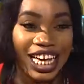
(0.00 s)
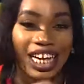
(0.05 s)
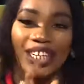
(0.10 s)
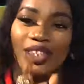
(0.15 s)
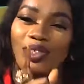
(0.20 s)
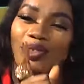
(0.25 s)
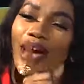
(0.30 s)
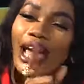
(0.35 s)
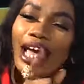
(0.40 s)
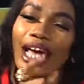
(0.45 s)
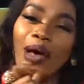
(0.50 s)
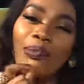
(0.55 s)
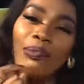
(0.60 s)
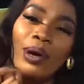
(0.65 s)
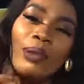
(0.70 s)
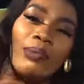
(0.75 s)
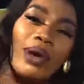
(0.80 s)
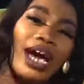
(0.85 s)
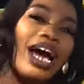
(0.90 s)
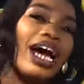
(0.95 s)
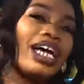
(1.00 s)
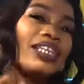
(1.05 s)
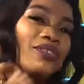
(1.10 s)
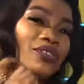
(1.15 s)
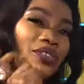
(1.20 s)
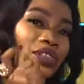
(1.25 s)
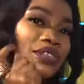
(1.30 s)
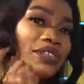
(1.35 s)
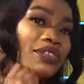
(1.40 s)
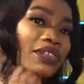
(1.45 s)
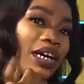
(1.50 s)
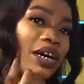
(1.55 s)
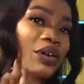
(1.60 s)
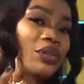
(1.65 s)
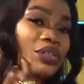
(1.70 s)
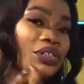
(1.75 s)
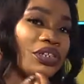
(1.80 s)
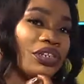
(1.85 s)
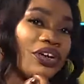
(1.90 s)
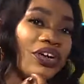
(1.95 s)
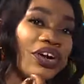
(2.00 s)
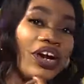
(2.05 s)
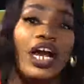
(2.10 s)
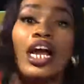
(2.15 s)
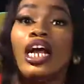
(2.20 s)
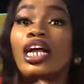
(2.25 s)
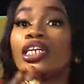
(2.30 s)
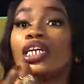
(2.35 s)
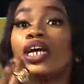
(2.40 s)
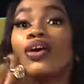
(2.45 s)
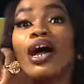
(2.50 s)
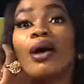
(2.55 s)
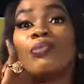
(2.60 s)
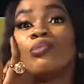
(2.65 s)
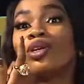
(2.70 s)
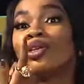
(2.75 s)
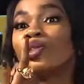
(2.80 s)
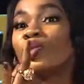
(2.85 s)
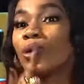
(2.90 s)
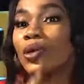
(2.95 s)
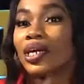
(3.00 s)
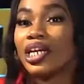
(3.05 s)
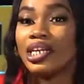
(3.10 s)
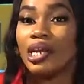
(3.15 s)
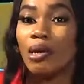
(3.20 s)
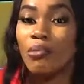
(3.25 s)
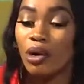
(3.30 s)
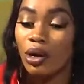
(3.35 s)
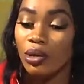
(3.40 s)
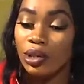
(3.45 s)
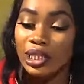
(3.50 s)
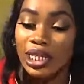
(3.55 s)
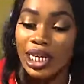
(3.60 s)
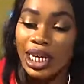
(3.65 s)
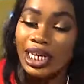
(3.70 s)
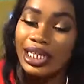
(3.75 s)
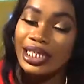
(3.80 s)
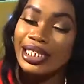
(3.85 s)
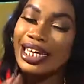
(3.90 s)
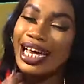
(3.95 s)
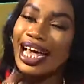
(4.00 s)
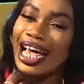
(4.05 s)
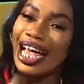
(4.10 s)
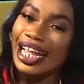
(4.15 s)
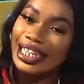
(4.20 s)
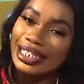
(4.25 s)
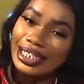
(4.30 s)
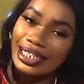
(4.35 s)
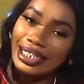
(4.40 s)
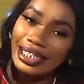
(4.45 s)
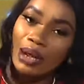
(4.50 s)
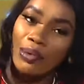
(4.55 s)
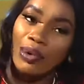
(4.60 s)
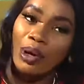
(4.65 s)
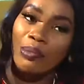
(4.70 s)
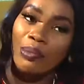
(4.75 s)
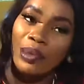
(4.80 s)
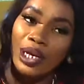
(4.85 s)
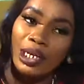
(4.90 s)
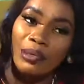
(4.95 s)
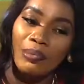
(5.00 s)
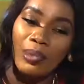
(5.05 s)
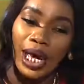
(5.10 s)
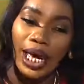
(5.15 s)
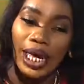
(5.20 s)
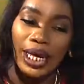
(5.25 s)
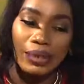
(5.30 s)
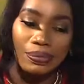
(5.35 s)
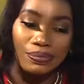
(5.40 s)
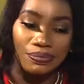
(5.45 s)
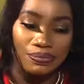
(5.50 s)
so I can buy my hat for 2,000 naira. Now, I'm not talking about the hats that were made by